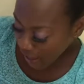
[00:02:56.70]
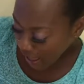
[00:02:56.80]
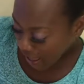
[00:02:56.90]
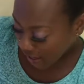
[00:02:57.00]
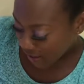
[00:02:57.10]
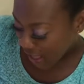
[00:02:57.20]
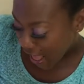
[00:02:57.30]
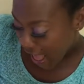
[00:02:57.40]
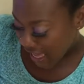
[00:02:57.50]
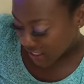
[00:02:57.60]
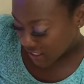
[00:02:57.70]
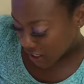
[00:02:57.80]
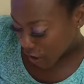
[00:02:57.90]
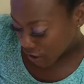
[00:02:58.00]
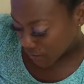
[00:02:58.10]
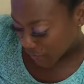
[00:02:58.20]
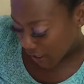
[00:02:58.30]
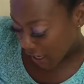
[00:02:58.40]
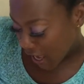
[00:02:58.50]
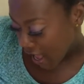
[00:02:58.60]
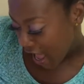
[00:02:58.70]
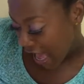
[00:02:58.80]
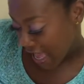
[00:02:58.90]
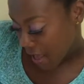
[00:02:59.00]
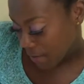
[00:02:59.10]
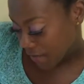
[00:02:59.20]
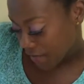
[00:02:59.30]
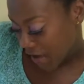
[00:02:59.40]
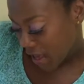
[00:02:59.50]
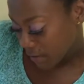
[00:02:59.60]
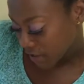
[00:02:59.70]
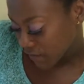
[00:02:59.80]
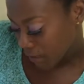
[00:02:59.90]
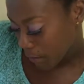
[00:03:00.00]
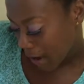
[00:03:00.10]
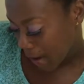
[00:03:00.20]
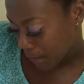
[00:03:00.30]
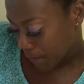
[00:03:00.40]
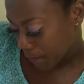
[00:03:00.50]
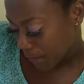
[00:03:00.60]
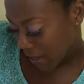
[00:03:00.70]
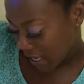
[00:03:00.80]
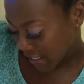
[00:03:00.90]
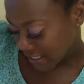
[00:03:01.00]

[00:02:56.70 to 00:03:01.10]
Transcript: ahead and touch me. I am famous for my pink